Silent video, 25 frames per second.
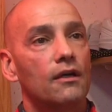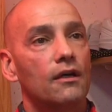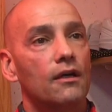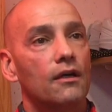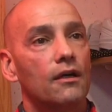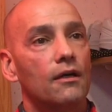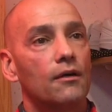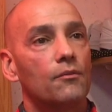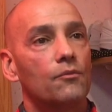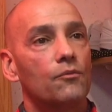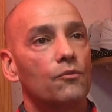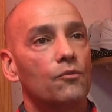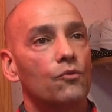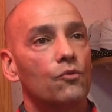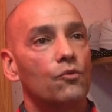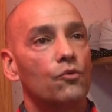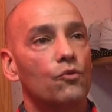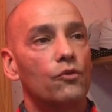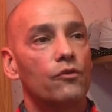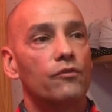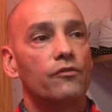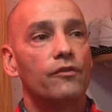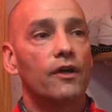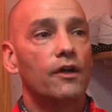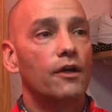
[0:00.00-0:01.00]
um,
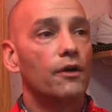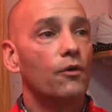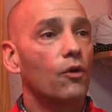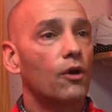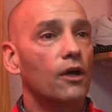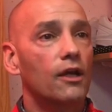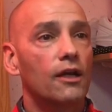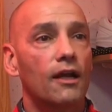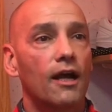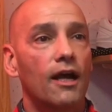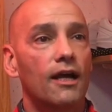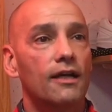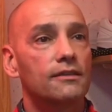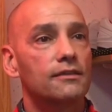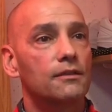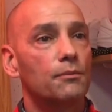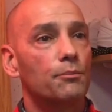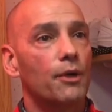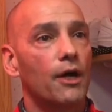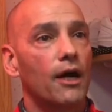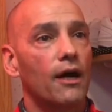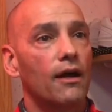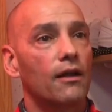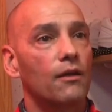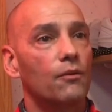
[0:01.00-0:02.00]
we're very organized
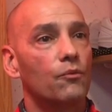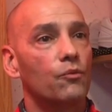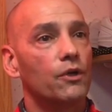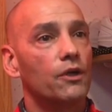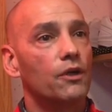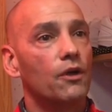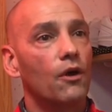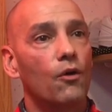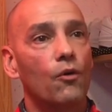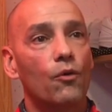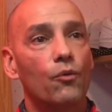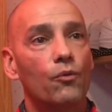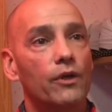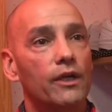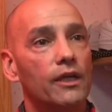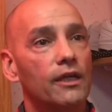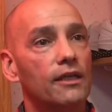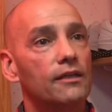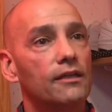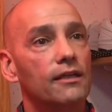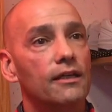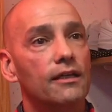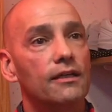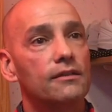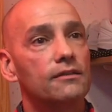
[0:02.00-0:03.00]
about it. We know what we
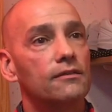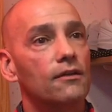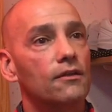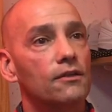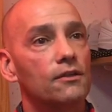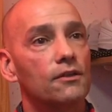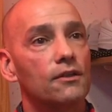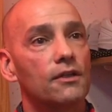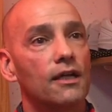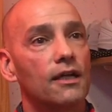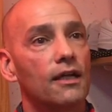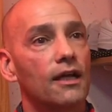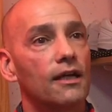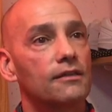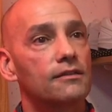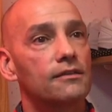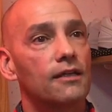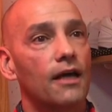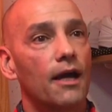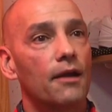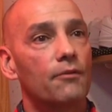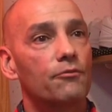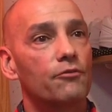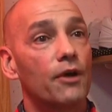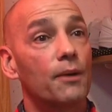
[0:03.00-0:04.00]
need to get done during that
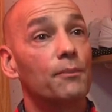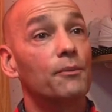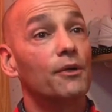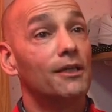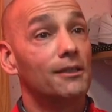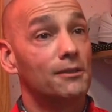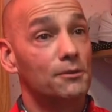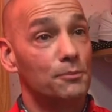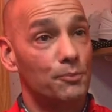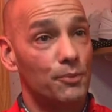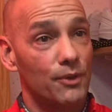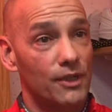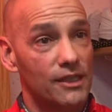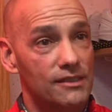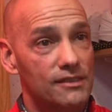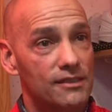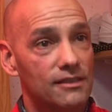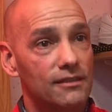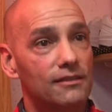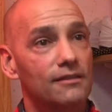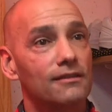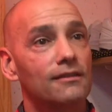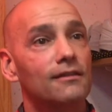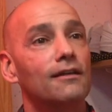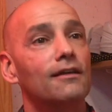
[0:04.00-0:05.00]
time frame. It's
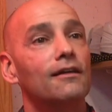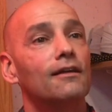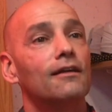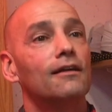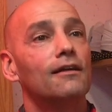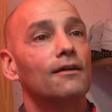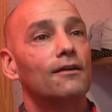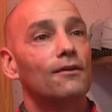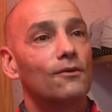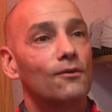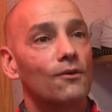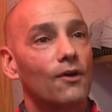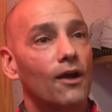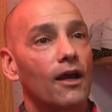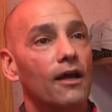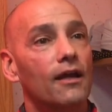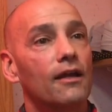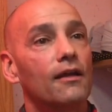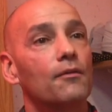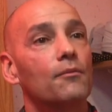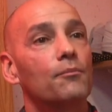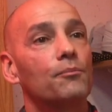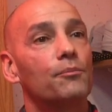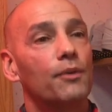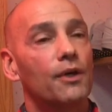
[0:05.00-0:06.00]
busy,
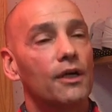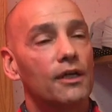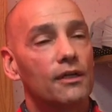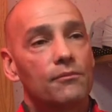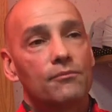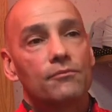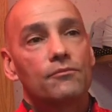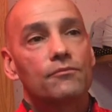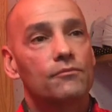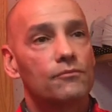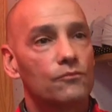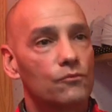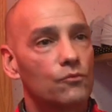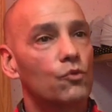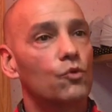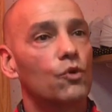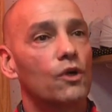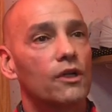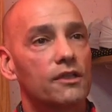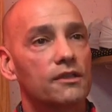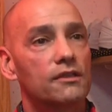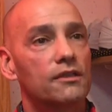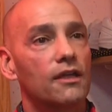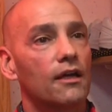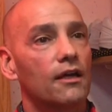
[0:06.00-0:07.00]
right? But
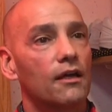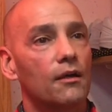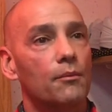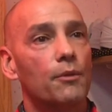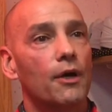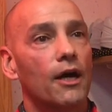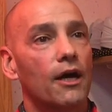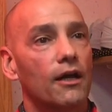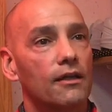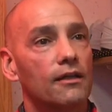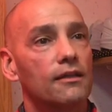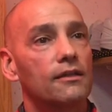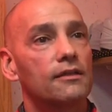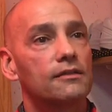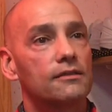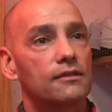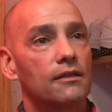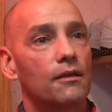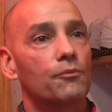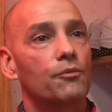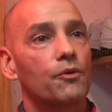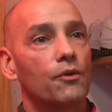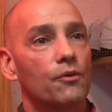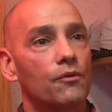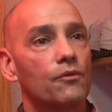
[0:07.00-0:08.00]
we're excited about it. It's
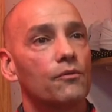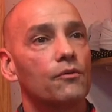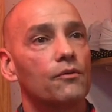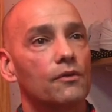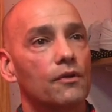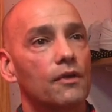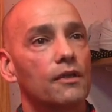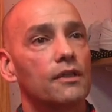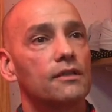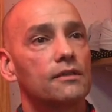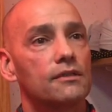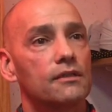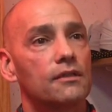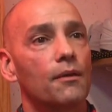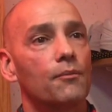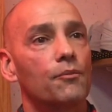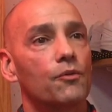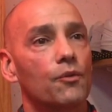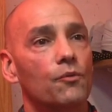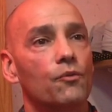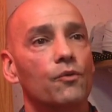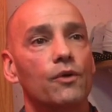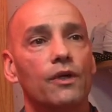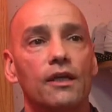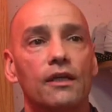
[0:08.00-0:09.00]
something. It's
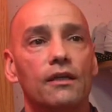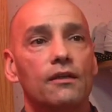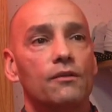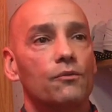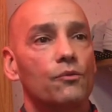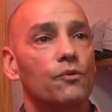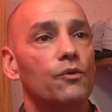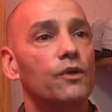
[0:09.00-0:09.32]
something we